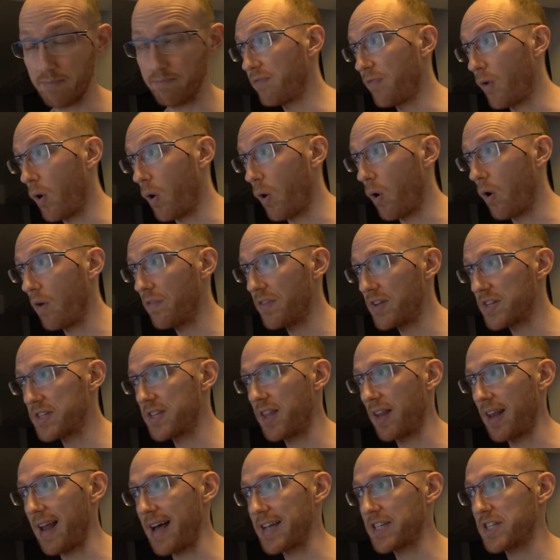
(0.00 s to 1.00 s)
4, and this is
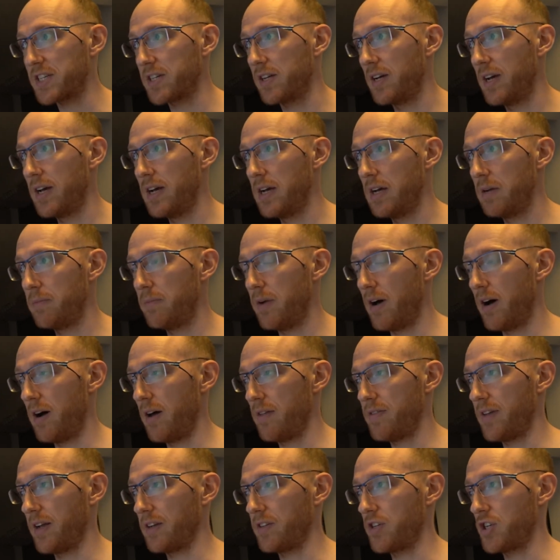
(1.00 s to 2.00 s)
the last
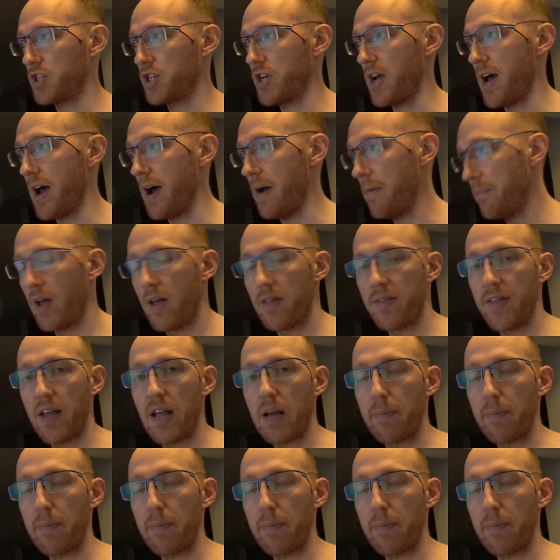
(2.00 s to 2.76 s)
thing to share, think